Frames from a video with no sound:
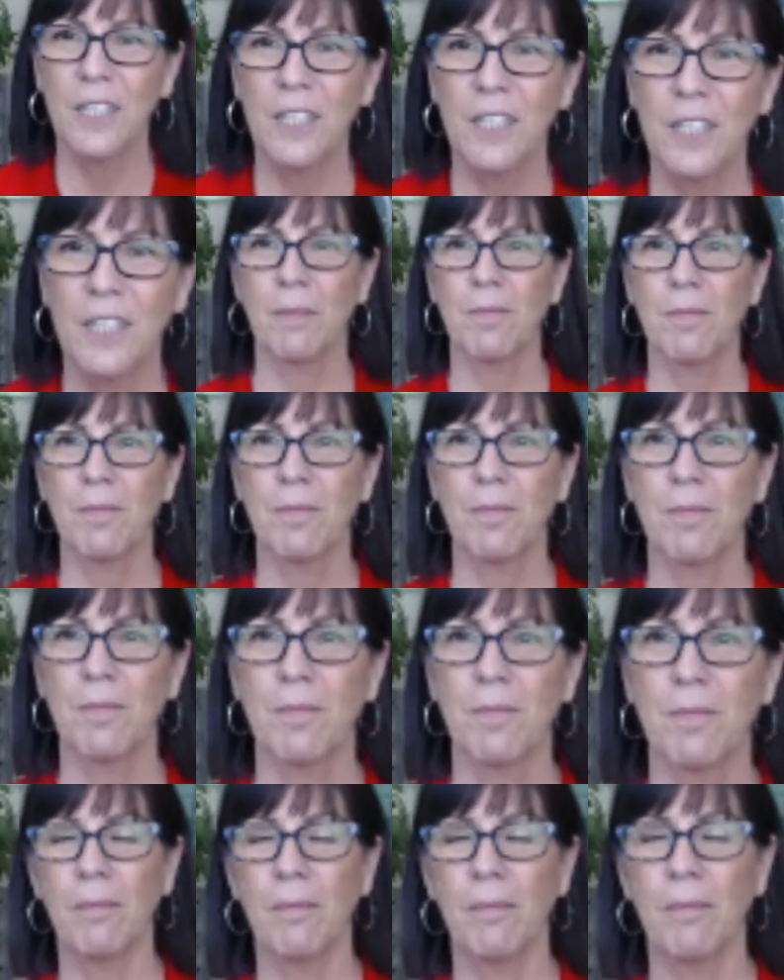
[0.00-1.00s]

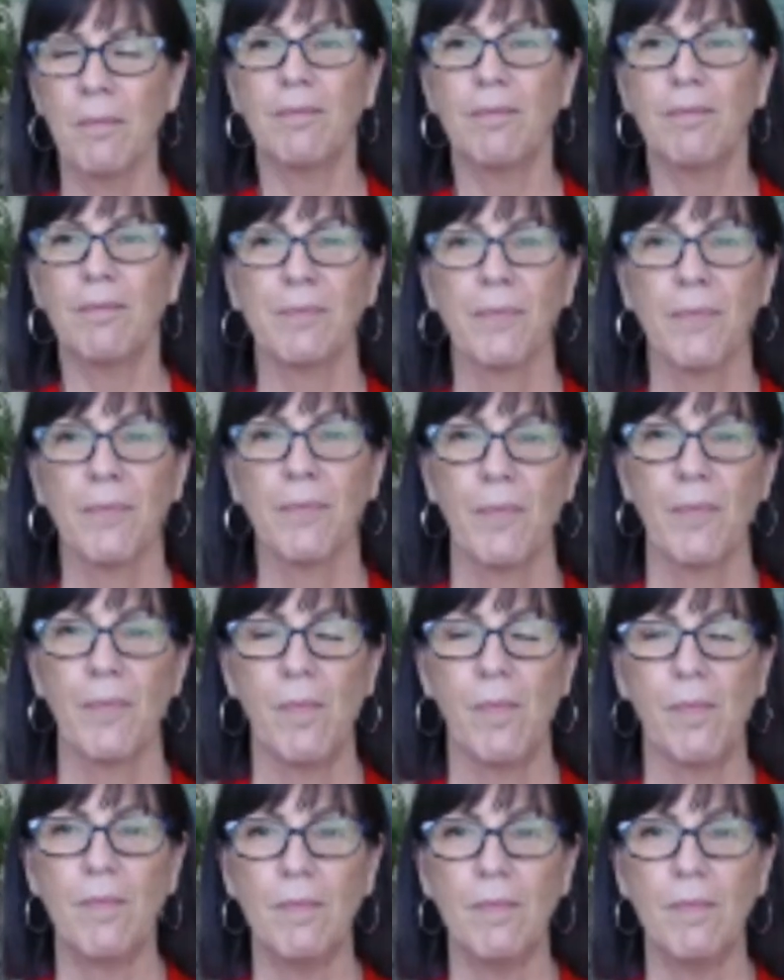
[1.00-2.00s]

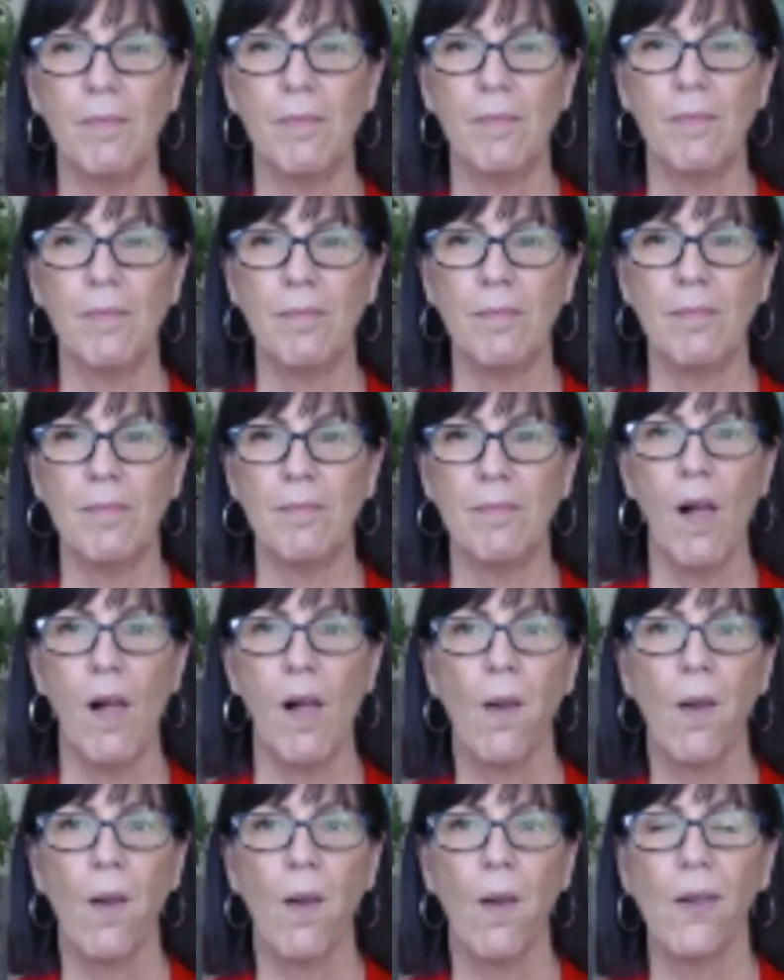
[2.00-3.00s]

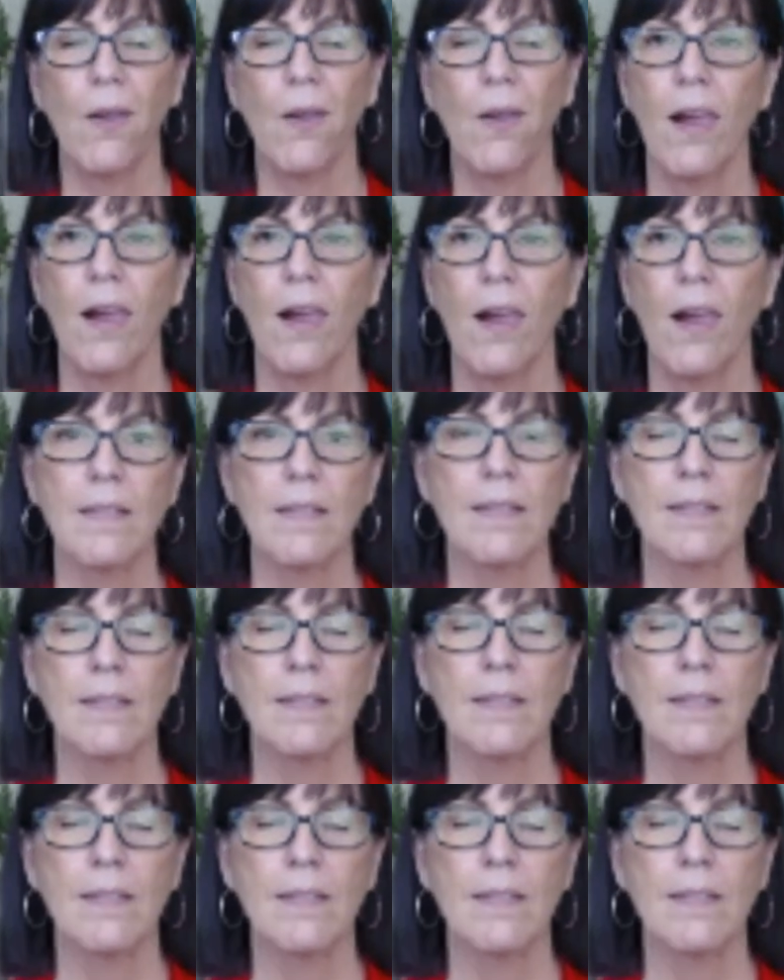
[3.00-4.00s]

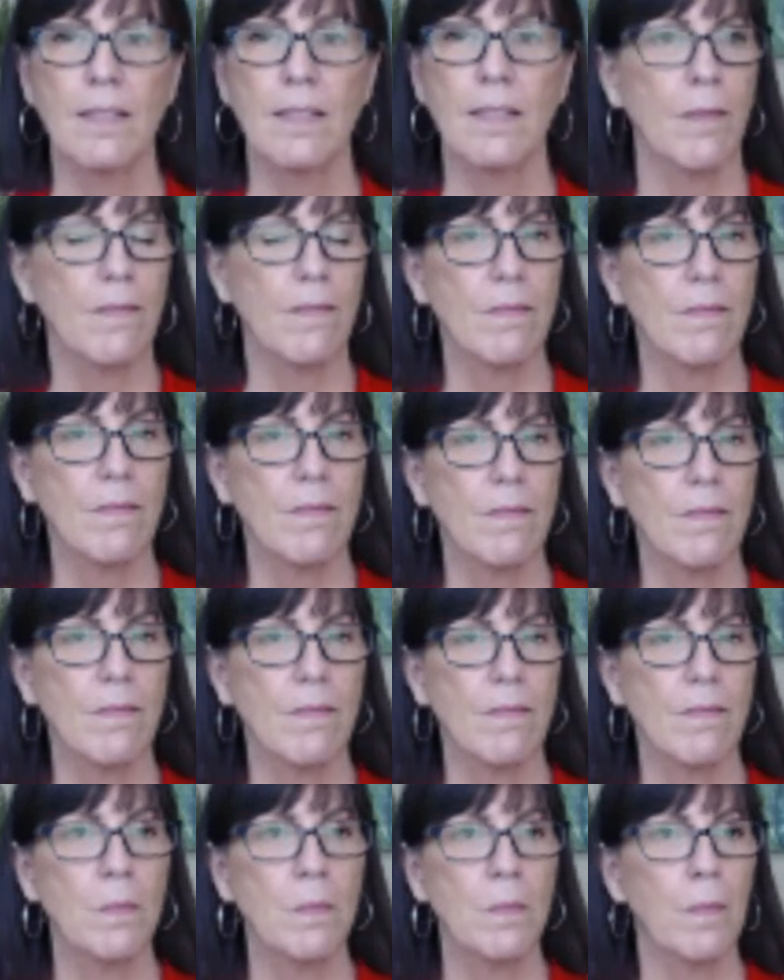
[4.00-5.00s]

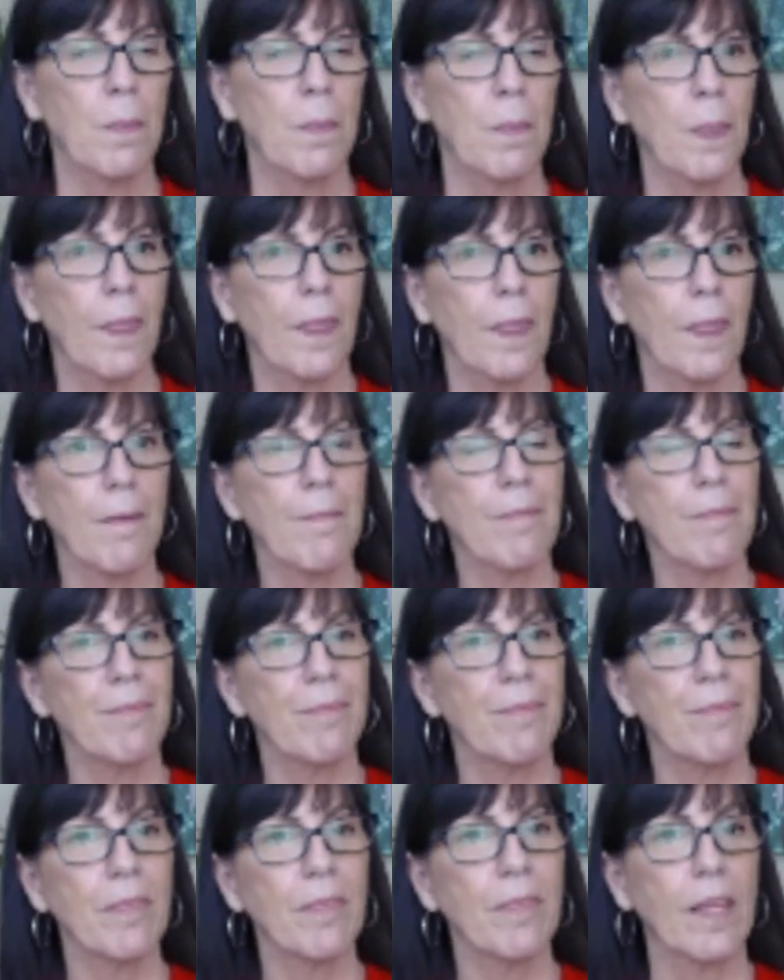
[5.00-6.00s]

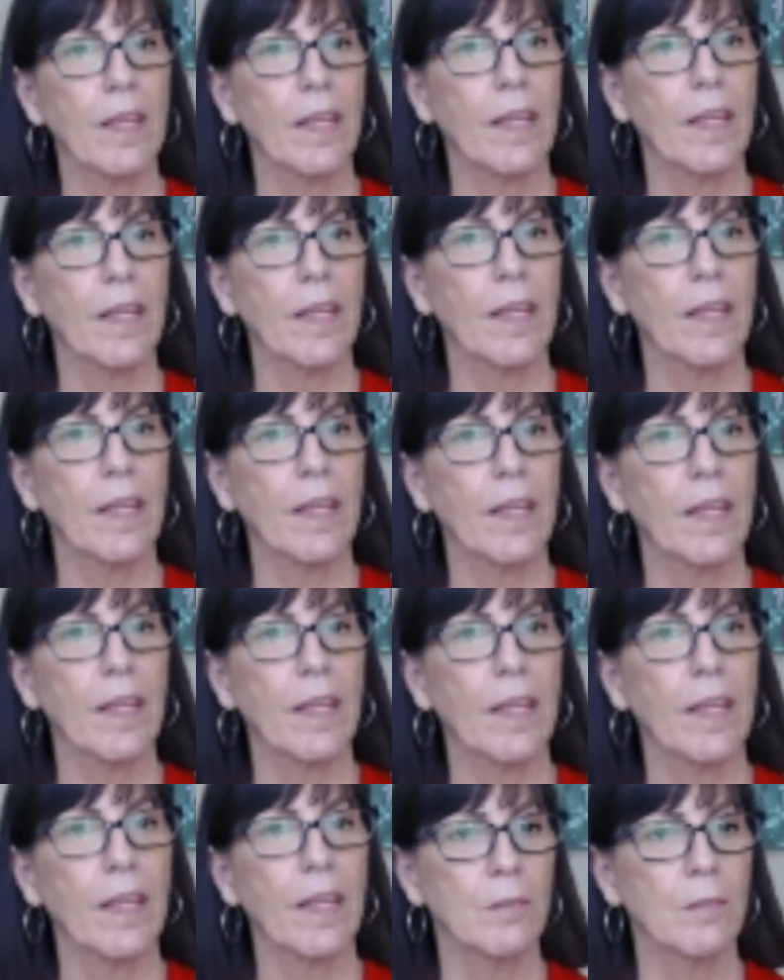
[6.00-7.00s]

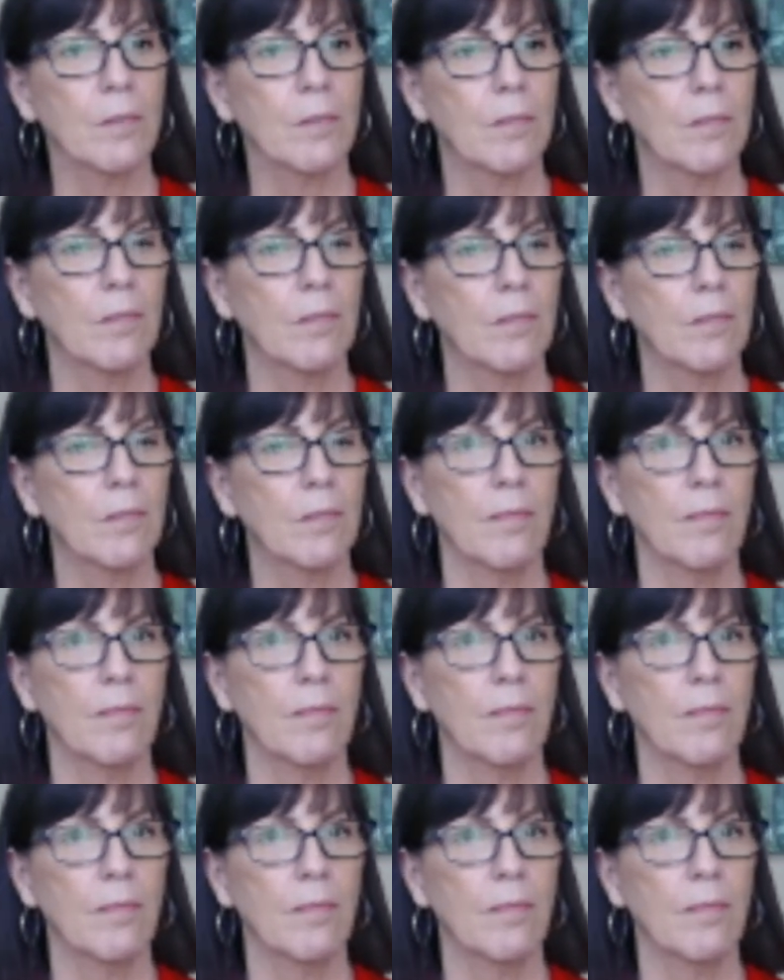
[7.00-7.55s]
The person shown says nothing.